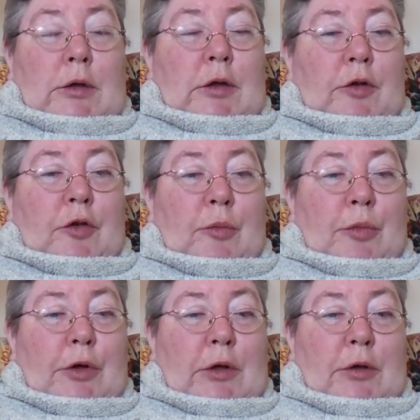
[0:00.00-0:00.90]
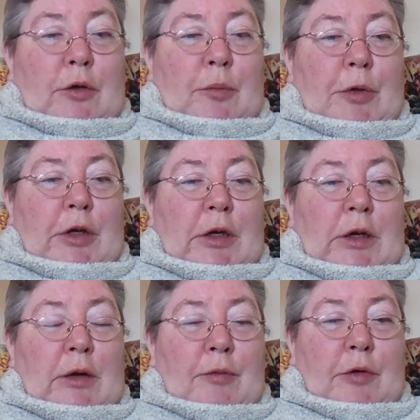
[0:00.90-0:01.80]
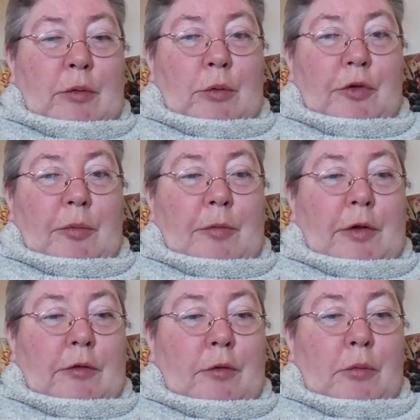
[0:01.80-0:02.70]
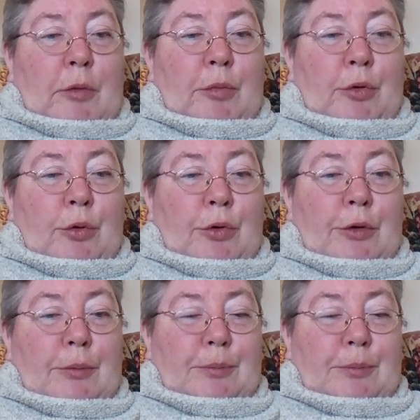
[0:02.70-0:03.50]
Doesn't preclude being a nephew or something from abroad.